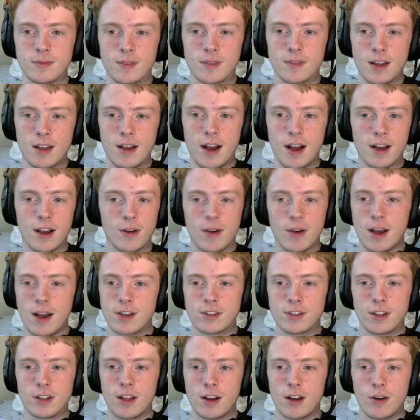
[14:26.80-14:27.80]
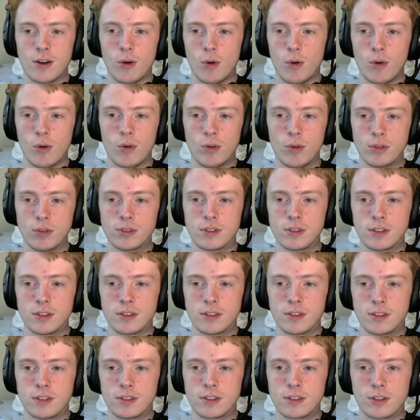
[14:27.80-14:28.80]
I know it has a lot of old
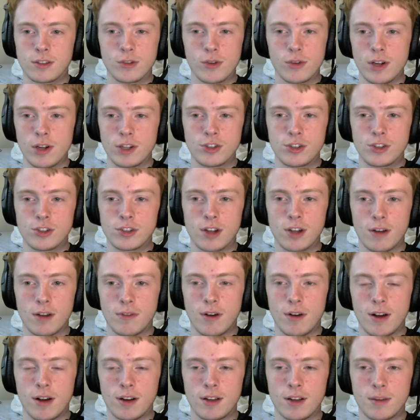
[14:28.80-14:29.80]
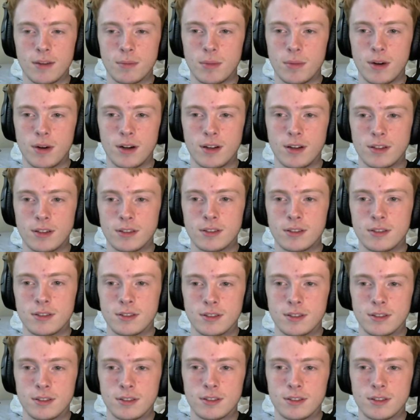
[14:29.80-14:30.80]
cringe stuff on it, but
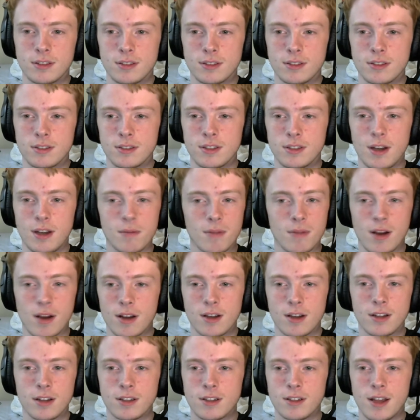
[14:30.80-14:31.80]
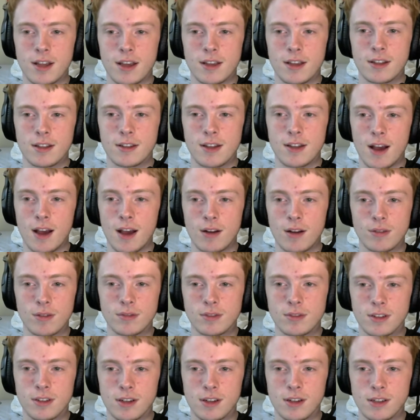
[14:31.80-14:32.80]
I'm not gonna take it down
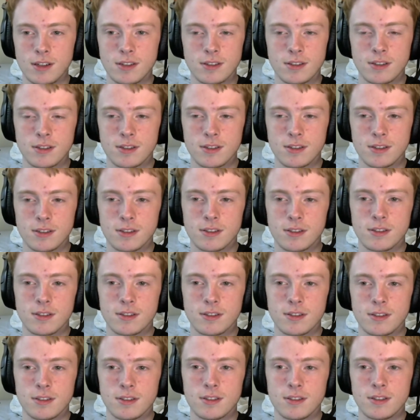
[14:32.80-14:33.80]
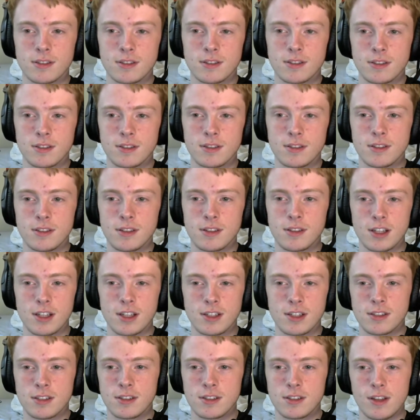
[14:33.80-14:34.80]
because
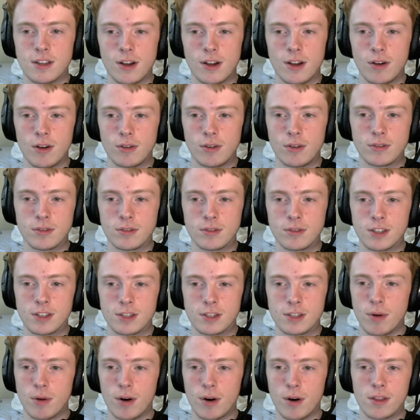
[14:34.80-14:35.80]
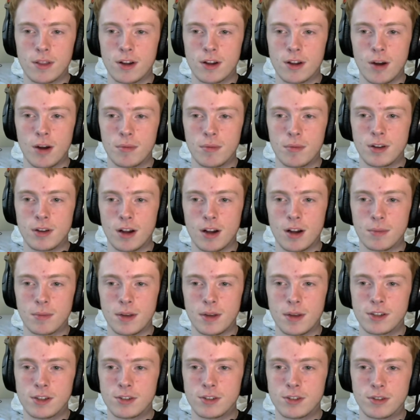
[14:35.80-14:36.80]
it's you know it's part of the Carbon Dogma
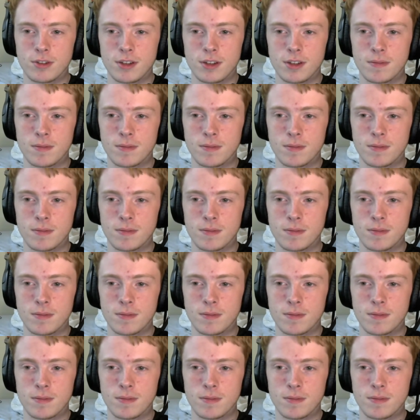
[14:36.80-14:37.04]
history.